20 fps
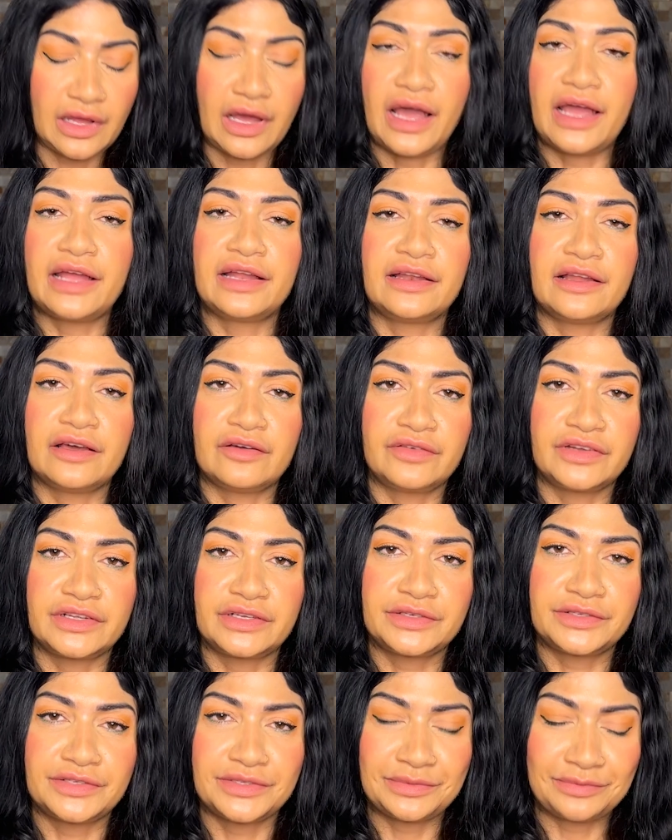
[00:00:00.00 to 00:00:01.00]
I love
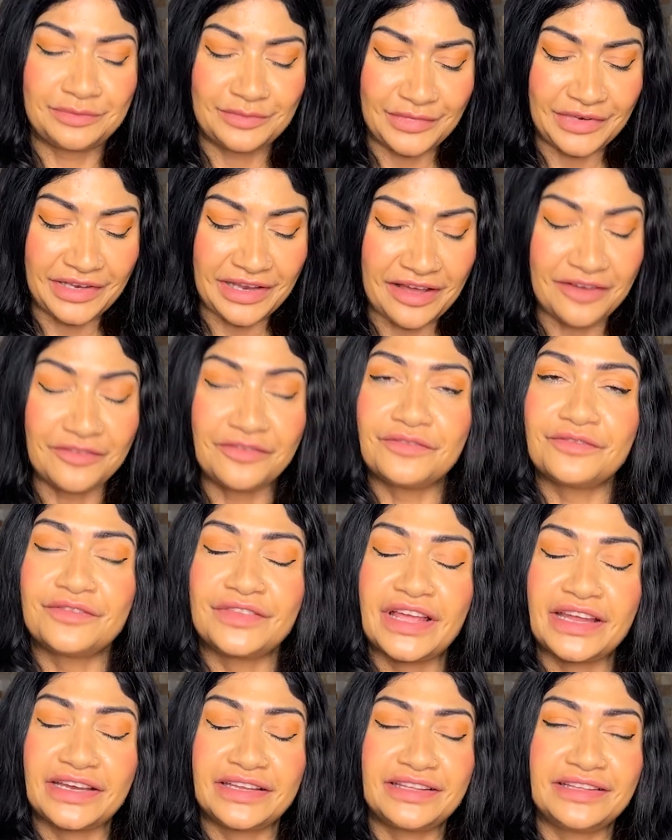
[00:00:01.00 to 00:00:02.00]
it. Love
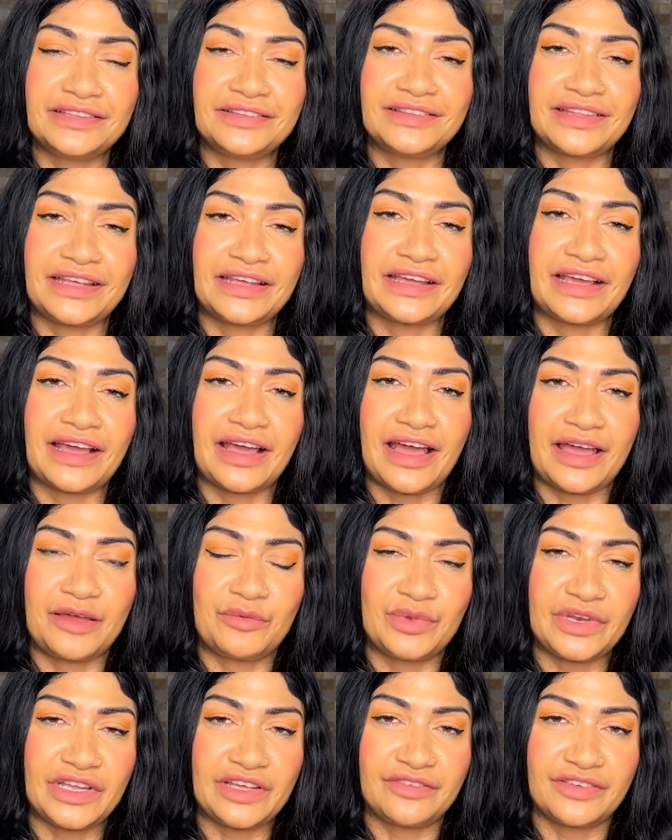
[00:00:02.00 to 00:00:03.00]
that he's saying,
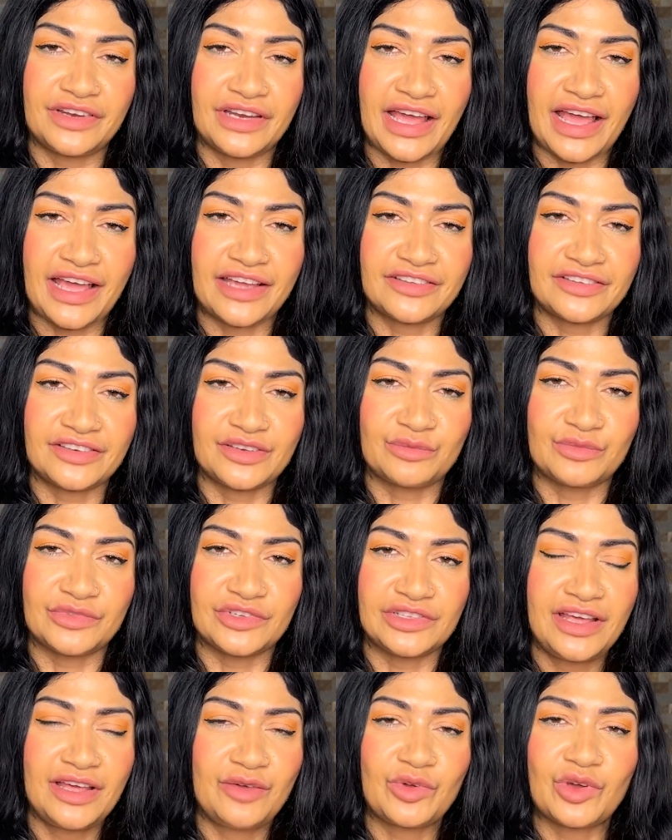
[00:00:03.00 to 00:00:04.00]
I believe in
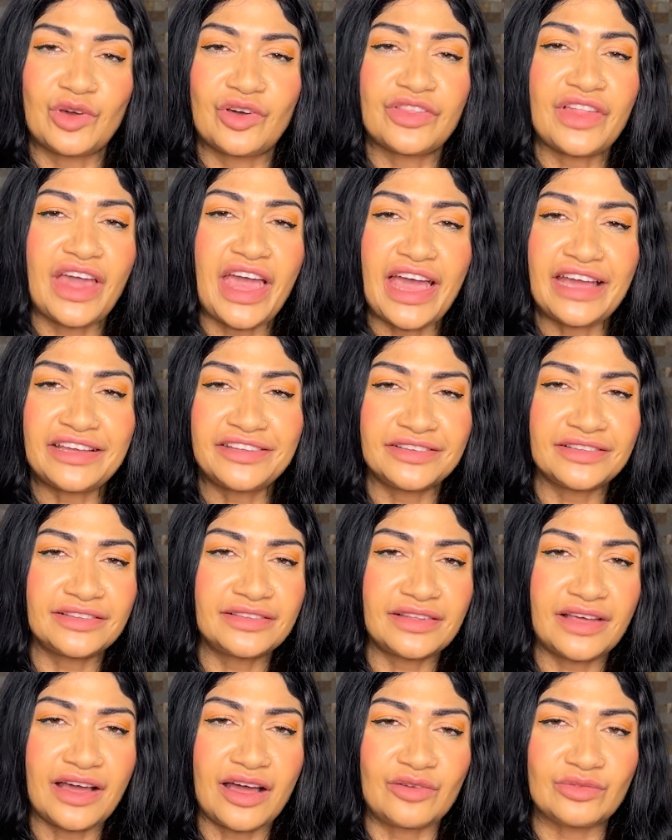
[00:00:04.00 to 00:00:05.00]
actionables, because
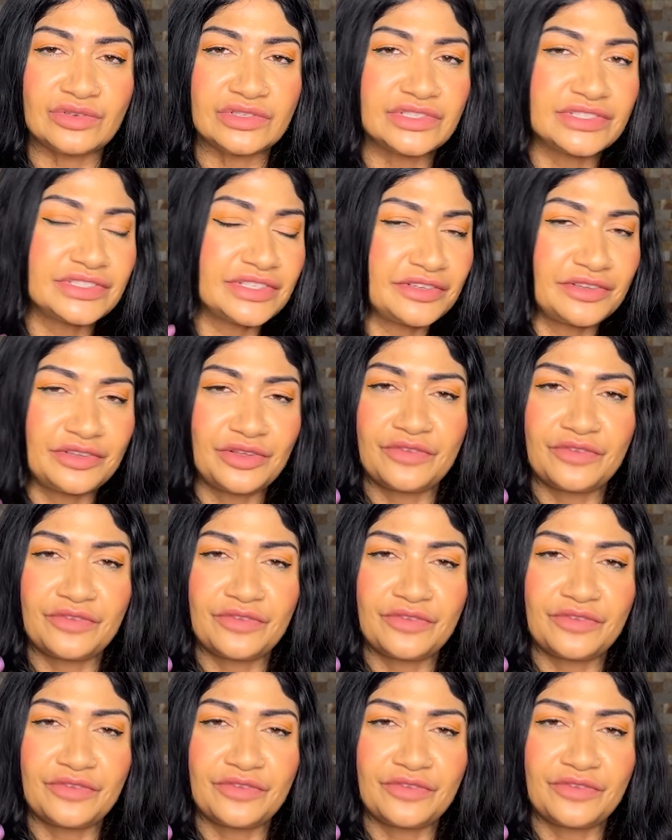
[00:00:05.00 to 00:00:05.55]
actions count.